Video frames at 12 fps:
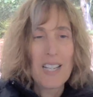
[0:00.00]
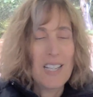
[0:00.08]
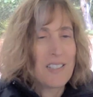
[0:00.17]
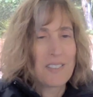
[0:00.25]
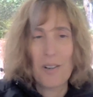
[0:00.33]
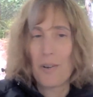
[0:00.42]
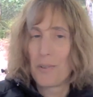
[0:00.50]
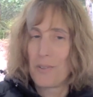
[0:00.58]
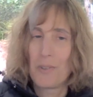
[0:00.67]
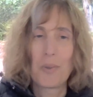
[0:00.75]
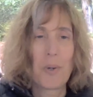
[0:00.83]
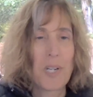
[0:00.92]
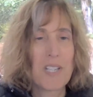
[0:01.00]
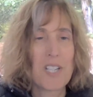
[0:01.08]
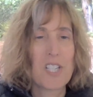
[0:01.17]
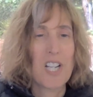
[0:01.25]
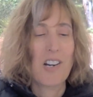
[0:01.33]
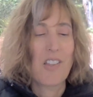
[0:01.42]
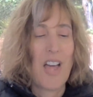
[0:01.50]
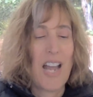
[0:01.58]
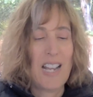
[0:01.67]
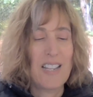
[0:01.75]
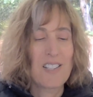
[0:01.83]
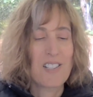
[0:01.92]
is also going to share
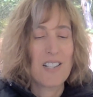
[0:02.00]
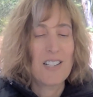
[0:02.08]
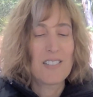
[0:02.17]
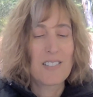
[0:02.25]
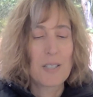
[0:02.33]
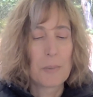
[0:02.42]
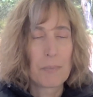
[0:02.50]
that interest.